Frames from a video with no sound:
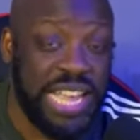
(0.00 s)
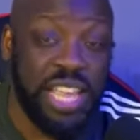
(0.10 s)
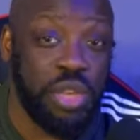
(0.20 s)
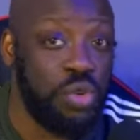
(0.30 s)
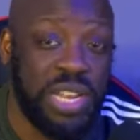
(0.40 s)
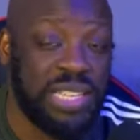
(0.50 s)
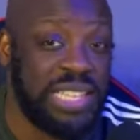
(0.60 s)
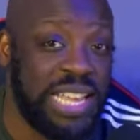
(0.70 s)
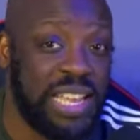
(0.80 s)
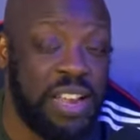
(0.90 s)
you didn't
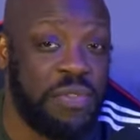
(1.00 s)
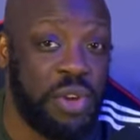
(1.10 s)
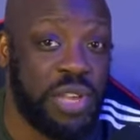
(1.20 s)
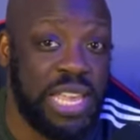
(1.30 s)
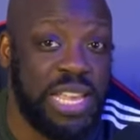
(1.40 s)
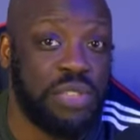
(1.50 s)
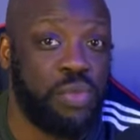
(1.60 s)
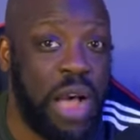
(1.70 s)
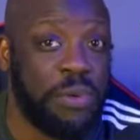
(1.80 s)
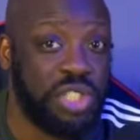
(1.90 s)
take care of your kids?
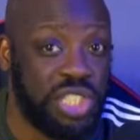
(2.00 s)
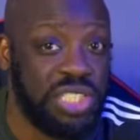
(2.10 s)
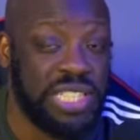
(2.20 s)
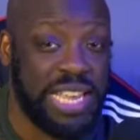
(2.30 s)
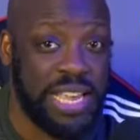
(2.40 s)
Why okay, would she say yeah,